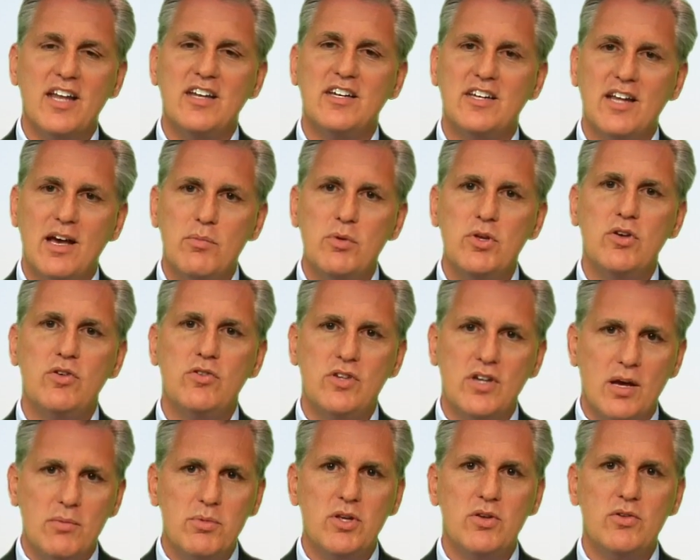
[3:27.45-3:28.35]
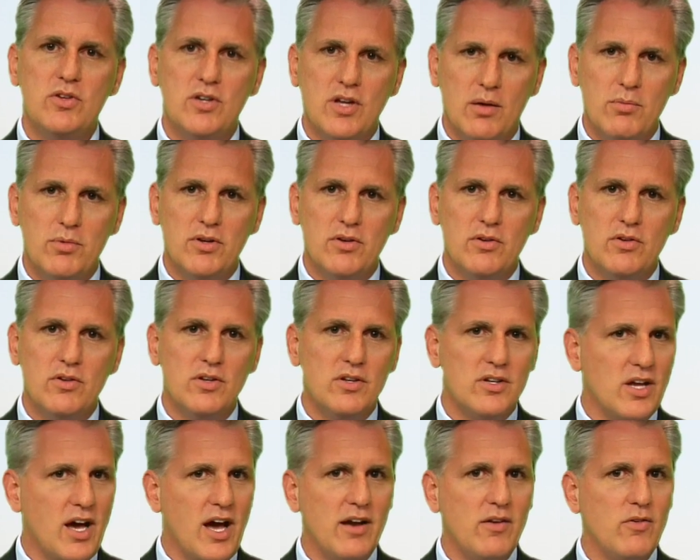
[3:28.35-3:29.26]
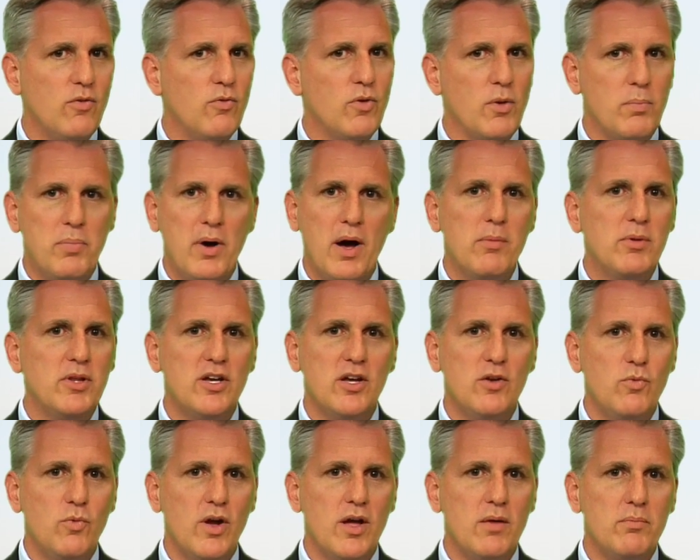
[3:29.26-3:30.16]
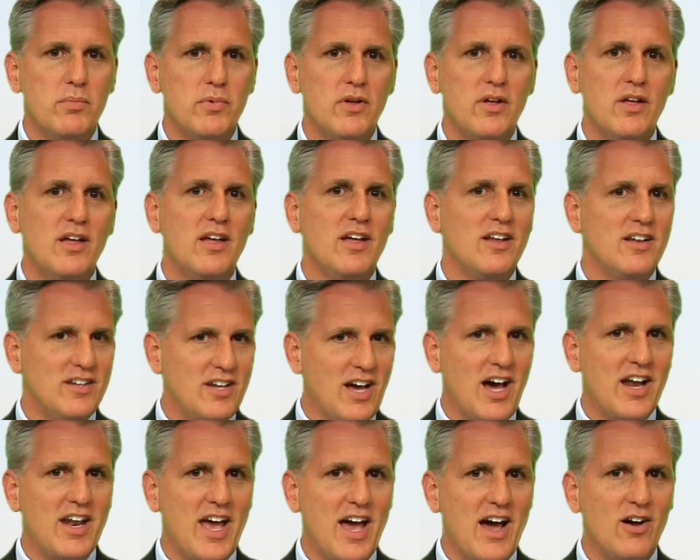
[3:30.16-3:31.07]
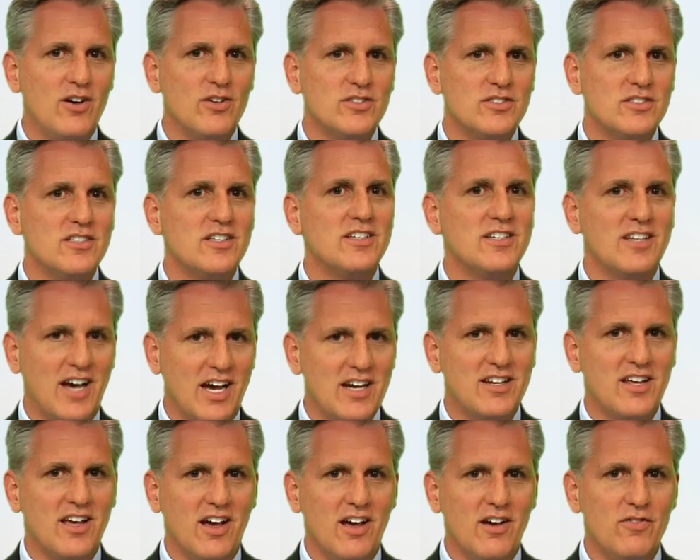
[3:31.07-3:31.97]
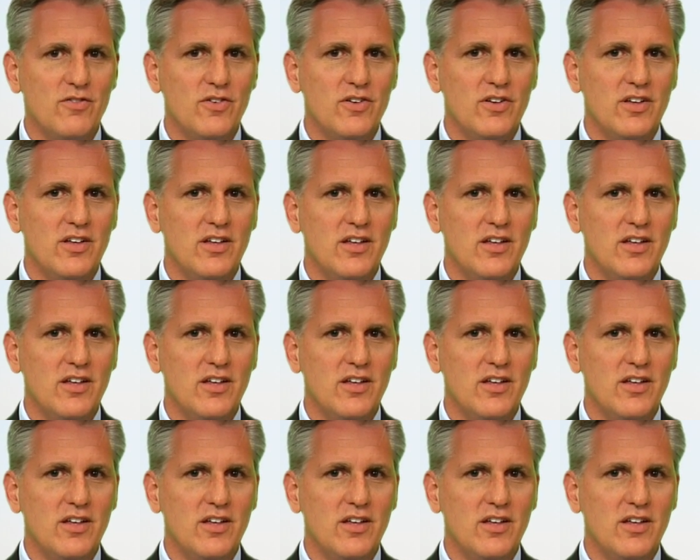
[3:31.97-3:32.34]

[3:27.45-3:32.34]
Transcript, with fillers: at www.republicanwhip.house.gov.